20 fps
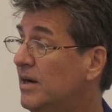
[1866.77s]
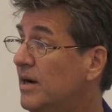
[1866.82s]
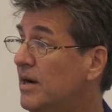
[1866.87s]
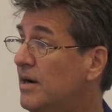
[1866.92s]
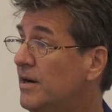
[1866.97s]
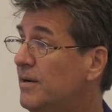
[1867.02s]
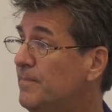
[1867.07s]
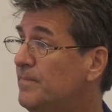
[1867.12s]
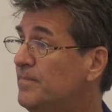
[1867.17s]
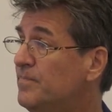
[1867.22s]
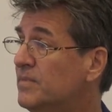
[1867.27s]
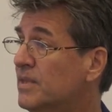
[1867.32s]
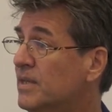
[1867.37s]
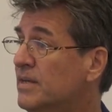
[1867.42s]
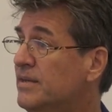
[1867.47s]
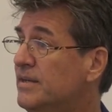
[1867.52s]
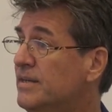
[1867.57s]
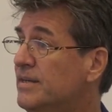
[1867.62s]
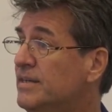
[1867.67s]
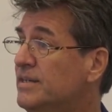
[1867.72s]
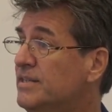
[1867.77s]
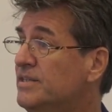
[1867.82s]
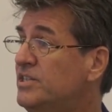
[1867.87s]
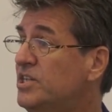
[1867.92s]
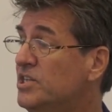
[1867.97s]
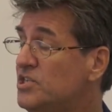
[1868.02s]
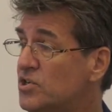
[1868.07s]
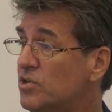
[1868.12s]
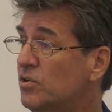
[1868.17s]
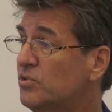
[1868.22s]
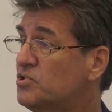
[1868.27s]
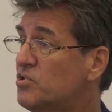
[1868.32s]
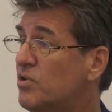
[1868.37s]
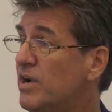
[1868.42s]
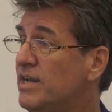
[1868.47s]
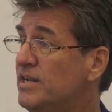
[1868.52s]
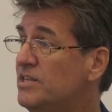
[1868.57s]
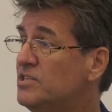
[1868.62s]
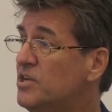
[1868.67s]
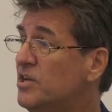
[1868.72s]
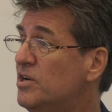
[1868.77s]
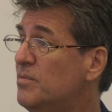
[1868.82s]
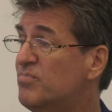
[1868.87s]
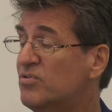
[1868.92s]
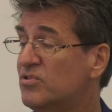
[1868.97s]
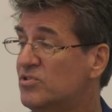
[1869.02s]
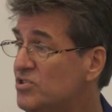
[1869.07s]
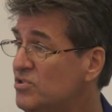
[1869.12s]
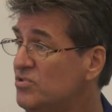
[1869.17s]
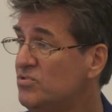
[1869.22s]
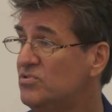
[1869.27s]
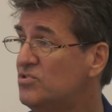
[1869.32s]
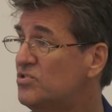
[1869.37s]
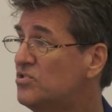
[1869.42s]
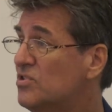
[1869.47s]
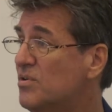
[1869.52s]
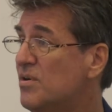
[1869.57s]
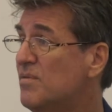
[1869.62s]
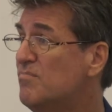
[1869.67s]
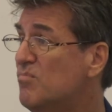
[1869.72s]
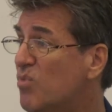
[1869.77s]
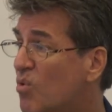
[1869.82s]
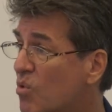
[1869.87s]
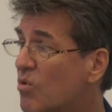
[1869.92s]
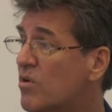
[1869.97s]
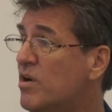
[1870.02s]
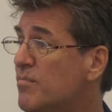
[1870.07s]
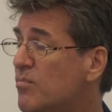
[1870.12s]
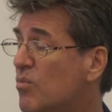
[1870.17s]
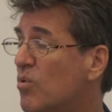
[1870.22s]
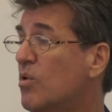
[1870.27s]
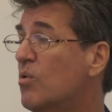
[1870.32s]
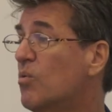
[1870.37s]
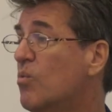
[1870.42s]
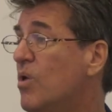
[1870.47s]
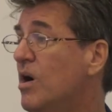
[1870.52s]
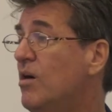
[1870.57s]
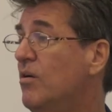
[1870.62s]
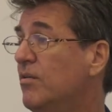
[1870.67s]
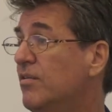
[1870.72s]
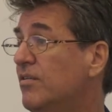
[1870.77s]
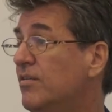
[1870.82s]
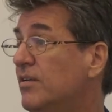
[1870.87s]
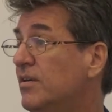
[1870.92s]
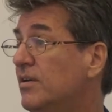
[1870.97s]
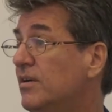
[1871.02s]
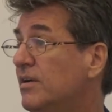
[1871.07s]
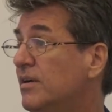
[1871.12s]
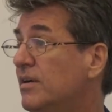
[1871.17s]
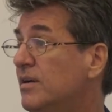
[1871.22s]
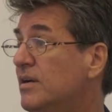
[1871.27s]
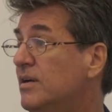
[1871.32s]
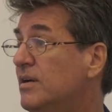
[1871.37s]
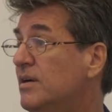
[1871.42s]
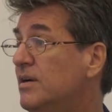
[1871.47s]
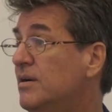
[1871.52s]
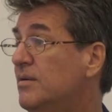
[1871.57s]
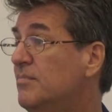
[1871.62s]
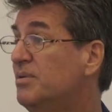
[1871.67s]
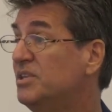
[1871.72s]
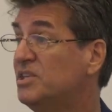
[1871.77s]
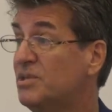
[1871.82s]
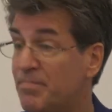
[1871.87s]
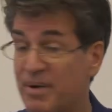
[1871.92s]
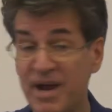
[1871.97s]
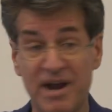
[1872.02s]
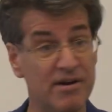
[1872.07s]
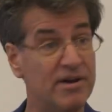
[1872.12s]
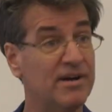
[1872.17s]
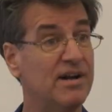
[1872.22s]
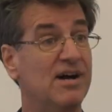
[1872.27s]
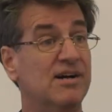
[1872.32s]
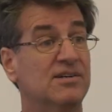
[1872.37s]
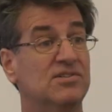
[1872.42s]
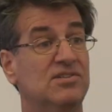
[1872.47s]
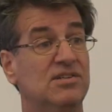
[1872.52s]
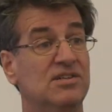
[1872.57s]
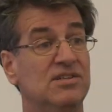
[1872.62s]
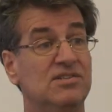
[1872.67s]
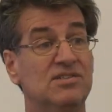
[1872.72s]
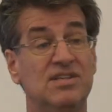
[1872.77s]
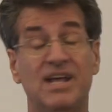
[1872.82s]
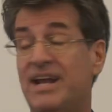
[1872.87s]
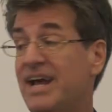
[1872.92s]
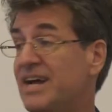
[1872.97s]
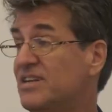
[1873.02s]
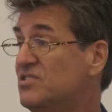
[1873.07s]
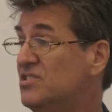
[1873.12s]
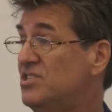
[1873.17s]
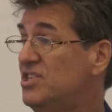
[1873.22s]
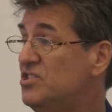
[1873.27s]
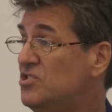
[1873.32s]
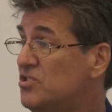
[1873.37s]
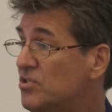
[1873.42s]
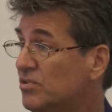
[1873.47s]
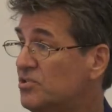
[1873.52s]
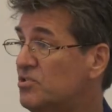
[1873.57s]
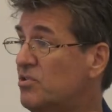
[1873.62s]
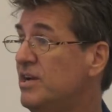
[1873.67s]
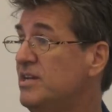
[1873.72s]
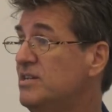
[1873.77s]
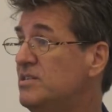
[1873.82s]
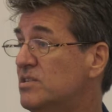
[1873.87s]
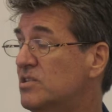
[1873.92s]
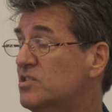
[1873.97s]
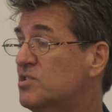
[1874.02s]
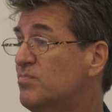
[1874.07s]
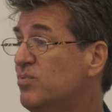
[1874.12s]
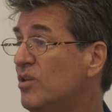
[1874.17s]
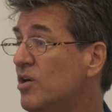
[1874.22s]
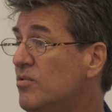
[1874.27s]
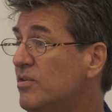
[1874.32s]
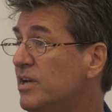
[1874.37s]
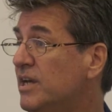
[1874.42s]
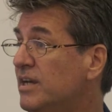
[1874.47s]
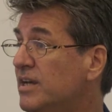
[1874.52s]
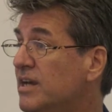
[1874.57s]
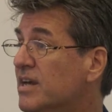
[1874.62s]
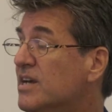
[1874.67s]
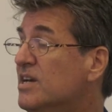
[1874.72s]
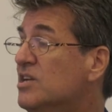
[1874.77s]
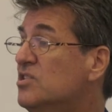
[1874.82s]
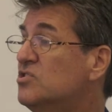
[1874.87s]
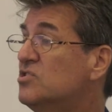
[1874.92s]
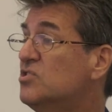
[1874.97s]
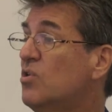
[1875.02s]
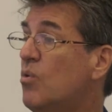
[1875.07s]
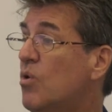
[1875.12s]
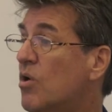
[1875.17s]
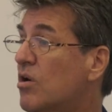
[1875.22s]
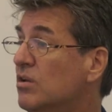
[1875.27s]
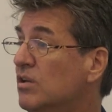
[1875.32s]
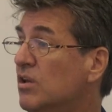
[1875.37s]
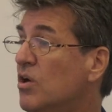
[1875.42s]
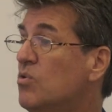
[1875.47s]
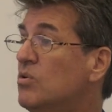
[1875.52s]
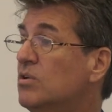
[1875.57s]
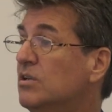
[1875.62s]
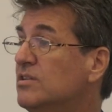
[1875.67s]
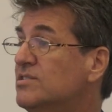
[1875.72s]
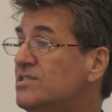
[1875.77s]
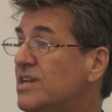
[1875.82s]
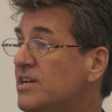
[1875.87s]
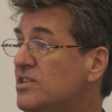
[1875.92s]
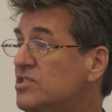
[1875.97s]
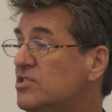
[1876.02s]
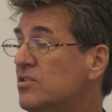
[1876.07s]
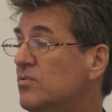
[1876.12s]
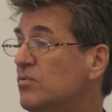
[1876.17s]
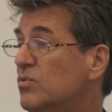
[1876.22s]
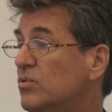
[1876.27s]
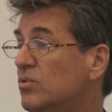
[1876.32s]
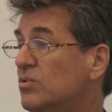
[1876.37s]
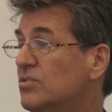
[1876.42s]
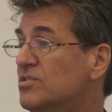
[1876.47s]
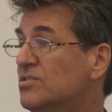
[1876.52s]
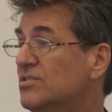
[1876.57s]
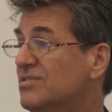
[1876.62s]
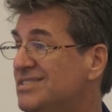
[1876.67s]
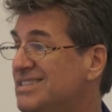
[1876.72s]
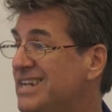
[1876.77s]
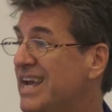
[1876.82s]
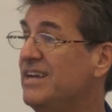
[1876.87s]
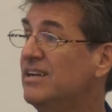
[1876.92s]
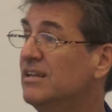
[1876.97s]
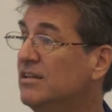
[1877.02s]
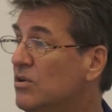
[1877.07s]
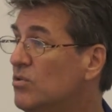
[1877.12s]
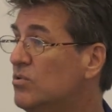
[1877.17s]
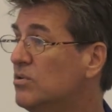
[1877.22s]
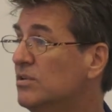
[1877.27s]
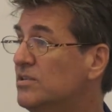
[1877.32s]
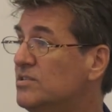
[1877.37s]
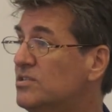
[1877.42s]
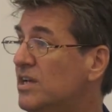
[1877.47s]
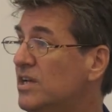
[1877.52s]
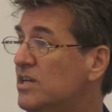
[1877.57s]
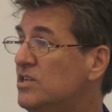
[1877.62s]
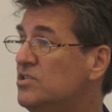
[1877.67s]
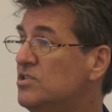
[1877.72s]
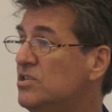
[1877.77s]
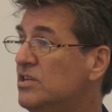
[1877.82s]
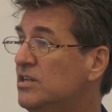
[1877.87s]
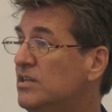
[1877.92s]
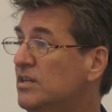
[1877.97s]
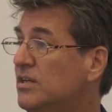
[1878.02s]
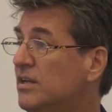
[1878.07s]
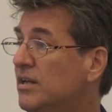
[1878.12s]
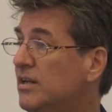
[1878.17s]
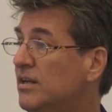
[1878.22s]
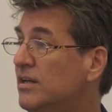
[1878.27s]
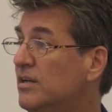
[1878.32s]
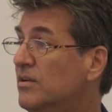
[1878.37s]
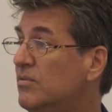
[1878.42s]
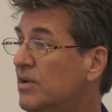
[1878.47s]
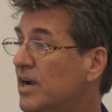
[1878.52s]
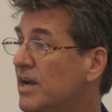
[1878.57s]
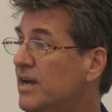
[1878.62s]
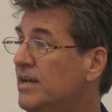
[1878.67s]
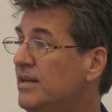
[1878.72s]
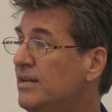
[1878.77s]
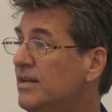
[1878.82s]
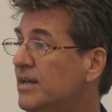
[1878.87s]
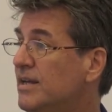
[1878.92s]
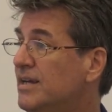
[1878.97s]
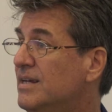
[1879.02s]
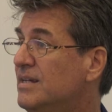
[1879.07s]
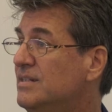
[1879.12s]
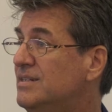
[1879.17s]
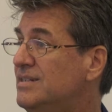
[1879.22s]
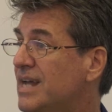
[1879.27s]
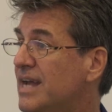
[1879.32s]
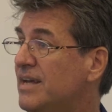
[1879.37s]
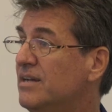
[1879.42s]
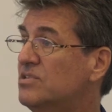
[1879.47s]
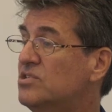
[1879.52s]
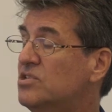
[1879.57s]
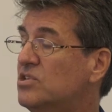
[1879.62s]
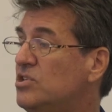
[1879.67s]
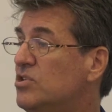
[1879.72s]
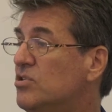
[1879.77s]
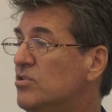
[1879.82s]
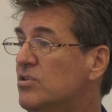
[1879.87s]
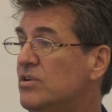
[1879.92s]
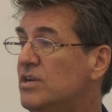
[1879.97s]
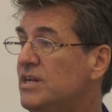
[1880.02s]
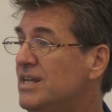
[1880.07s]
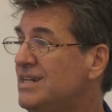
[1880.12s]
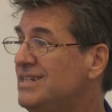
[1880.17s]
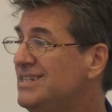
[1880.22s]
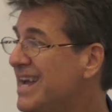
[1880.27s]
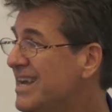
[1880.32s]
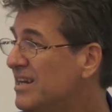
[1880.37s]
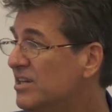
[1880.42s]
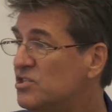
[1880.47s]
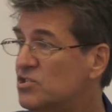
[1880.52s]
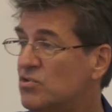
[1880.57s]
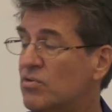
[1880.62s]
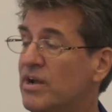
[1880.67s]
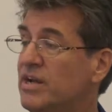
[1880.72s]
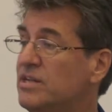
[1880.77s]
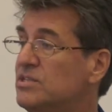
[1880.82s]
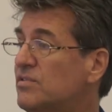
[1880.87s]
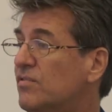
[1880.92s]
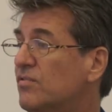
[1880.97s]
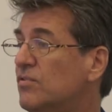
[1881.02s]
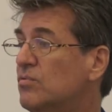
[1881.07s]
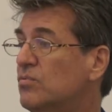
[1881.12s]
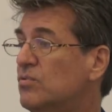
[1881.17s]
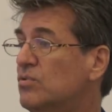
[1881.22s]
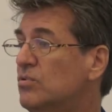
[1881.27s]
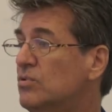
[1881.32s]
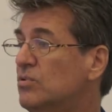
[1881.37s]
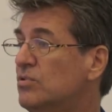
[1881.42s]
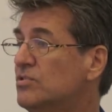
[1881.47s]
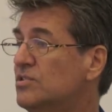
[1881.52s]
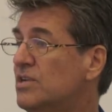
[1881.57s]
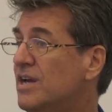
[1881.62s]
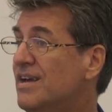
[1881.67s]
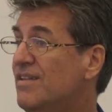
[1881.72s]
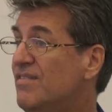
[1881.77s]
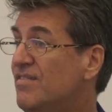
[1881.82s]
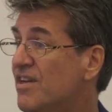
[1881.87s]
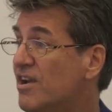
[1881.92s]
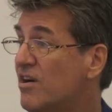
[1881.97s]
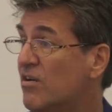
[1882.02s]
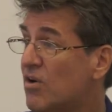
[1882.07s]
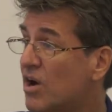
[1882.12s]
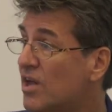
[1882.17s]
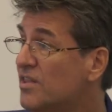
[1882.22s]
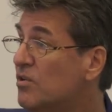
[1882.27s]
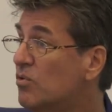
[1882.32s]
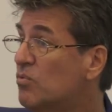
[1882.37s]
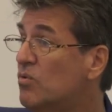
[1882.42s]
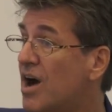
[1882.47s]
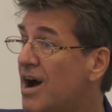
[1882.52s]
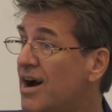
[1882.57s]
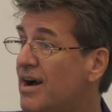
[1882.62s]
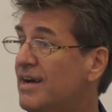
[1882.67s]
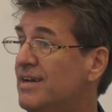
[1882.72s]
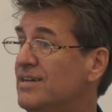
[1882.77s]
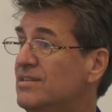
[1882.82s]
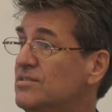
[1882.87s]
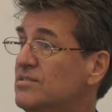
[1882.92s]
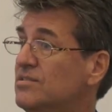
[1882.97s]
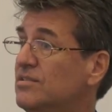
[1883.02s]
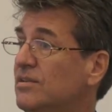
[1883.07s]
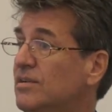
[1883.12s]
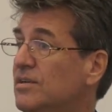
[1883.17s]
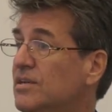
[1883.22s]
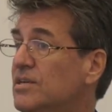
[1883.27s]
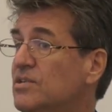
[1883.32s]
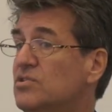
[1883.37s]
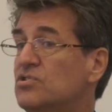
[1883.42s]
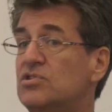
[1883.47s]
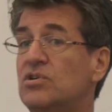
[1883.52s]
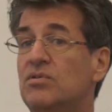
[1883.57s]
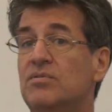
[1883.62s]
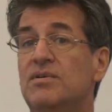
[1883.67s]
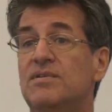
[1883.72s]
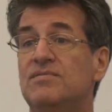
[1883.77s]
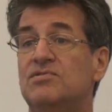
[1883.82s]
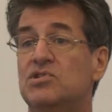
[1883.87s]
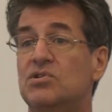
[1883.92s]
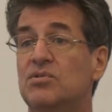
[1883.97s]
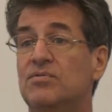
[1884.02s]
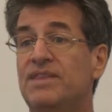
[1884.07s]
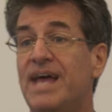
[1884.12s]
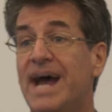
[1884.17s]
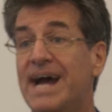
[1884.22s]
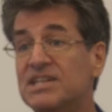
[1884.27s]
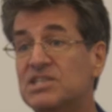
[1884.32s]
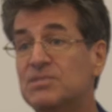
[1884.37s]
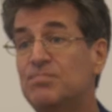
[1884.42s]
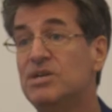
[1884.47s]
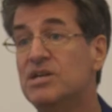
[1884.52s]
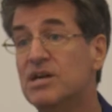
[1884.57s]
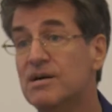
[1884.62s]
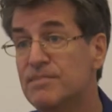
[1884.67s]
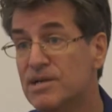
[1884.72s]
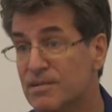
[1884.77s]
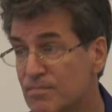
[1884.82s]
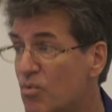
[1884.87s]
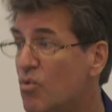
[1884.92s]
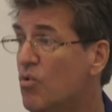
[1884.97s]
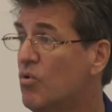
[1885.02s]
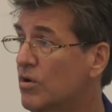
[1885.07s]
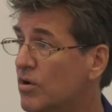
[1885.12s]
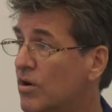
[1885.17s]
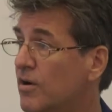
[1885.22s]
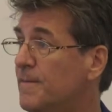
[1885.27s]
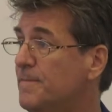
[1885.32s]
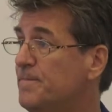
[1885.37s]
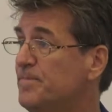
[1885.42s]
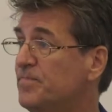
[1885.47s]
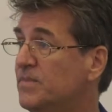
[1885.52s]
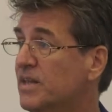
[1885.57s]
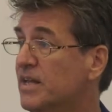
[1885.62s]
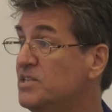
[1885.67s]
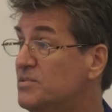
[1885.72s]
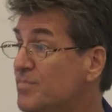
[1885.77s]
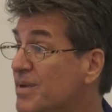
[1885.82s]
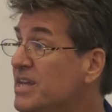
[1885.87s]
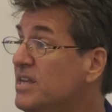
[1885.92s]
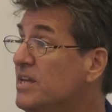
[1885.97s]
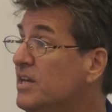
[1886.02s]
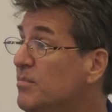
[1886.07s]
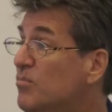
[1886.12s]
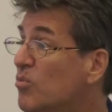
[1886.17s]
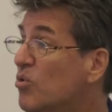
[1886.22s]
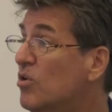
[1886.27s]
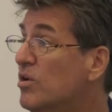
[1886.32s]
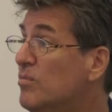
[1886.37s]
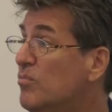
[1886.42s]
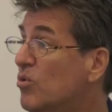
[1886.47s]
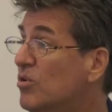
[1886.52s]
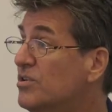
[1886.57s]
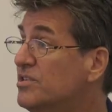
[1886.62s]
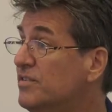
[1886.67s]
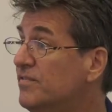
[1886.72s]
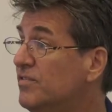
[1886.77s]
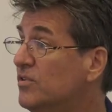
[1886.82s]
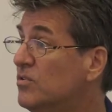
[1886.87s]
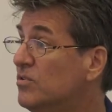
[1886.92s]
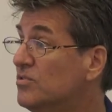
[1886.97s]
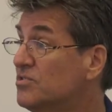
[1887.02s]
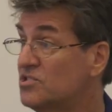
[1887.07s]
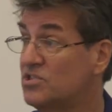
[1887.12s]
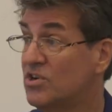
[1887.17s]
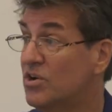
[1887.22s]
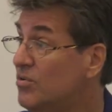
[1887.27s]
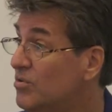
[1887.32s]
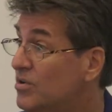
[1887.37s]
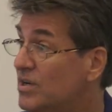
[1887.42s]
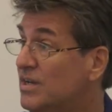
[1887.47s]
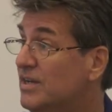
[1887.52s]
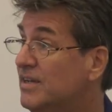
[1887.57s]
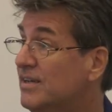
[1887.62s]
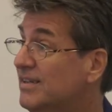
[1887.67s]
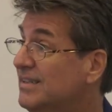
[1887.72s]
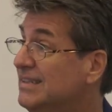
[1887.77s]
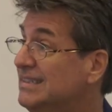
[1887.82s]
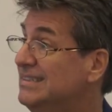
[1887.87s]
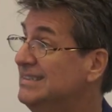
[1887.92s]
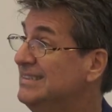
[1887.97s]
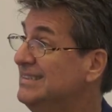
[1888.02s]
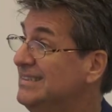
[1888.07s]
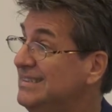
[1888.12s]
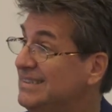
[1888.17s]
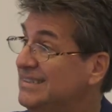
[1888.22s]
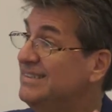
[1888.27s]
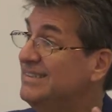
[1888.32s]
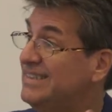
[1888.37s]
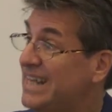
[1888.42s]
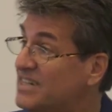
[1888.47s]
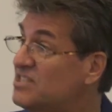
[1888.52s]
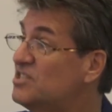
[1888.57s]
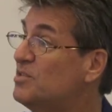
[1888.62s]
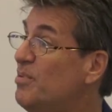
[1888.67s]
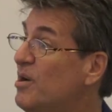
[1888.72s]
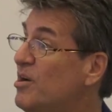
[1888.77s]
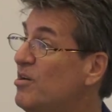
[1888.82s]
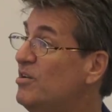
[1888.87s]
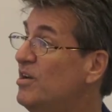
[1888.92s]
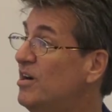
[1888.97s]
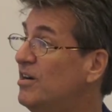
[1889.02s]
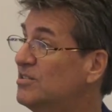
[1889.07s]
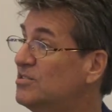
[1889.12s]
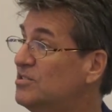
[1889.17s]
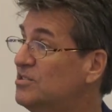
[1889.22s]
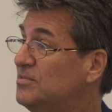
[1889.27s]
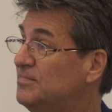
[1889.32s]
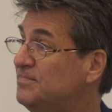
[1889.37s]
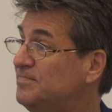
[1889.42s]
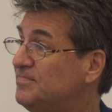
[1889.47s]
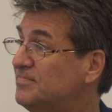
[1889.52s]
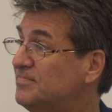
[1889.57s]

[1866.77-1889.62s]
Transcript: Um, digital trade is going to produce more and more wealth. But the paradox is that as digital trade is exploding, so are localization rules, data localization, right? Data security, data transfer rules. They're on the rise. So, so that's becoming more, it's making it more and more difficult. So that's the paradox.